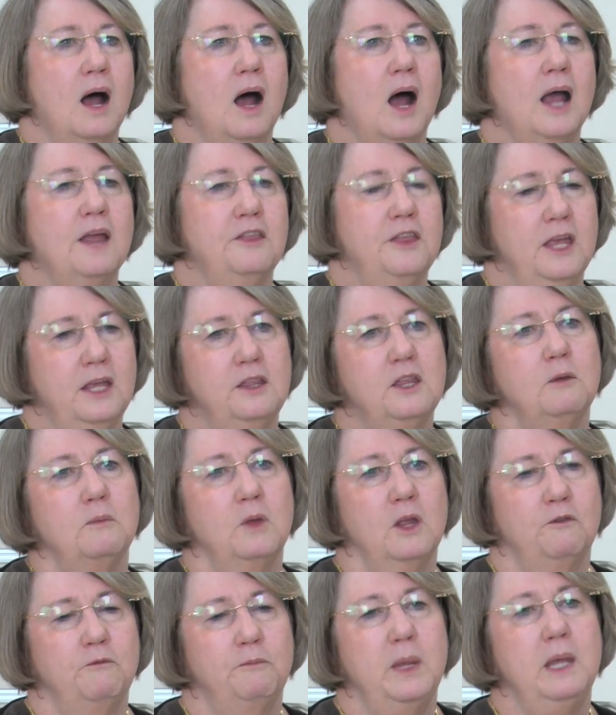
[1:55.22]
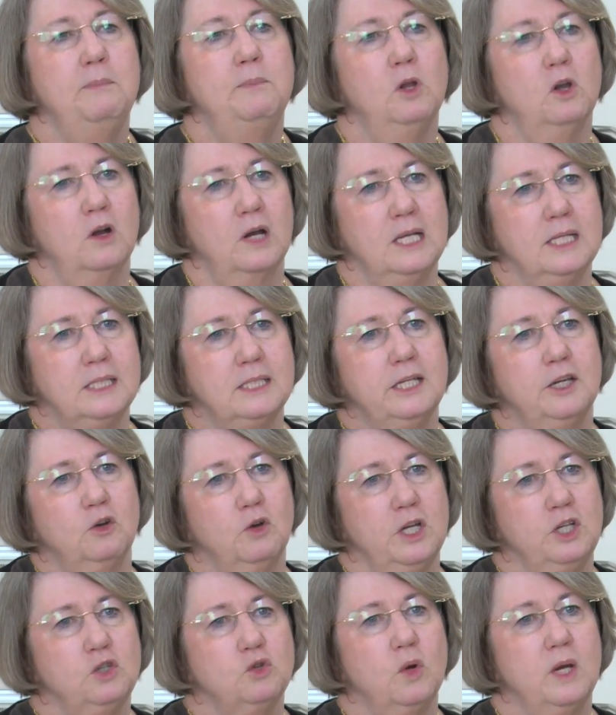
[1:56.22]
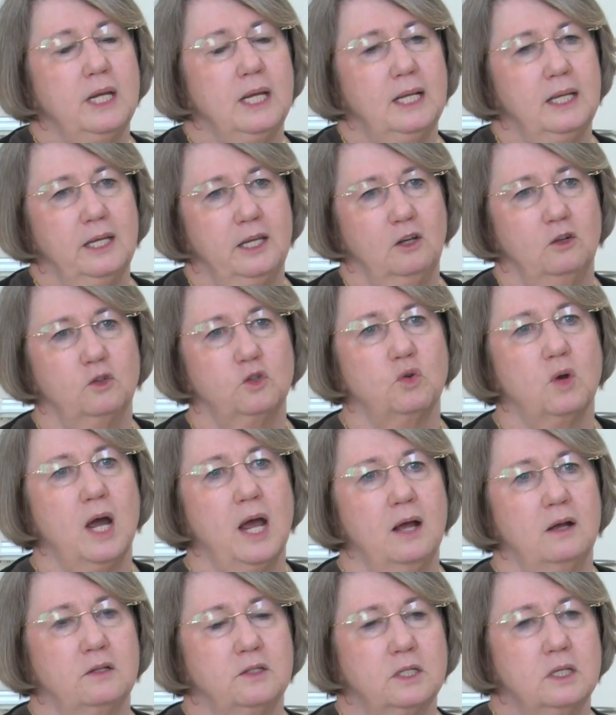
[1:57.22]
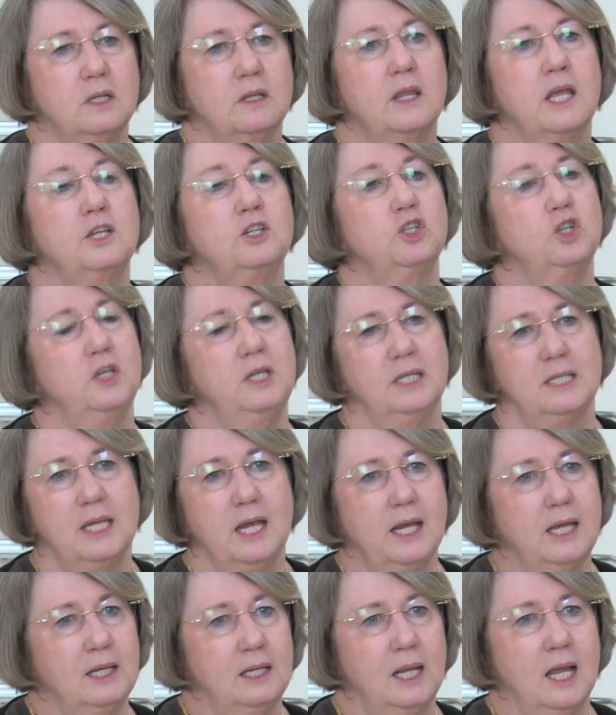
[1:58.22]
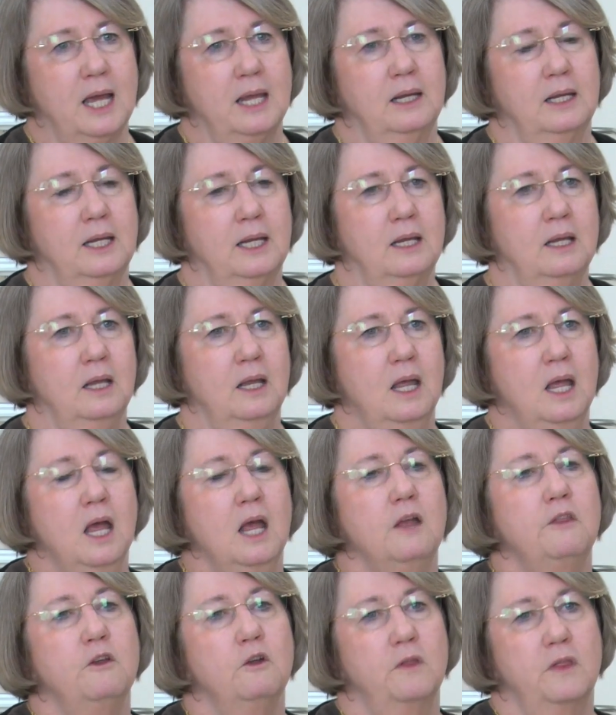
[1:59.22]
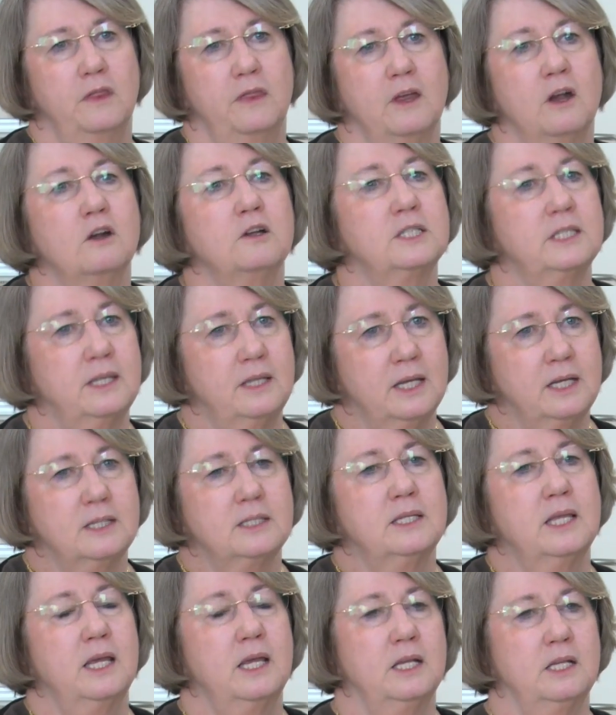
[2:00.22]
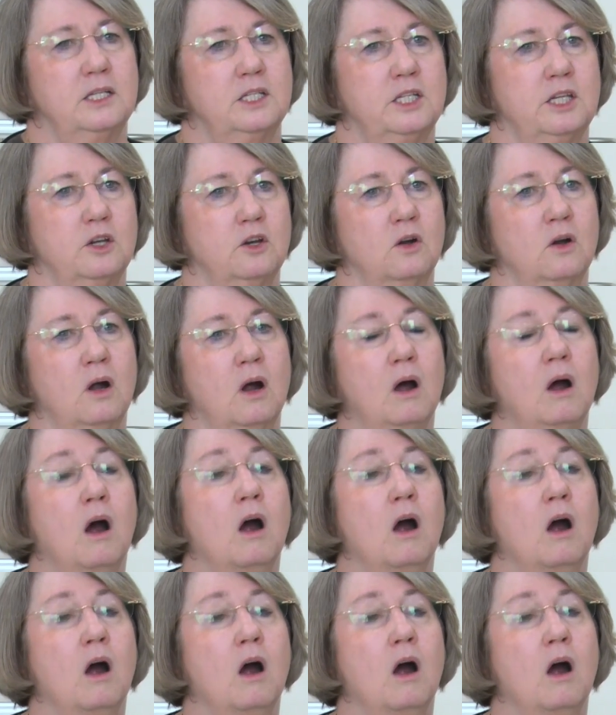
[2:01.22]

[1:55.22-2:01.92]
I think that if people are considering joining clinical trials, they shouldn't take it lightly. There's things they consider.